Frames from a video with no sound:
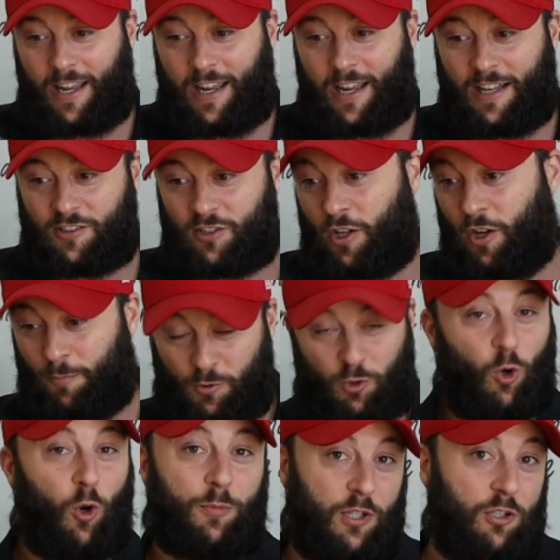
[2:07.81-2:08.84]
it's
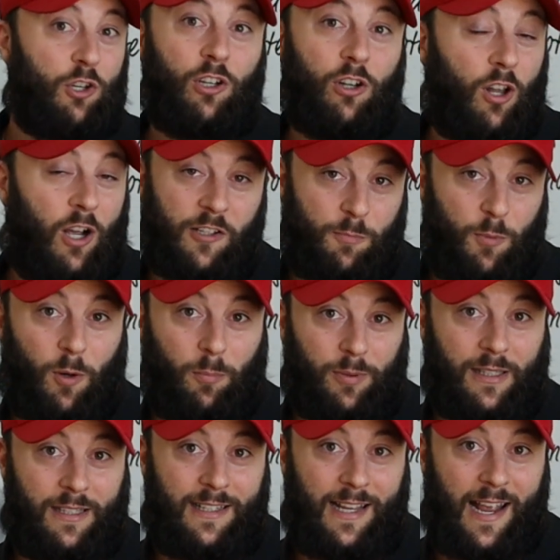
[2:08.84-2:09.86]
absorbed and utilized
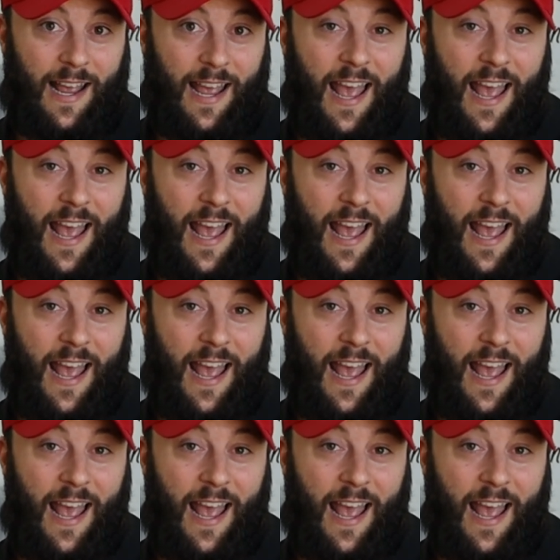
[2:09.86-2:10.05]
properly,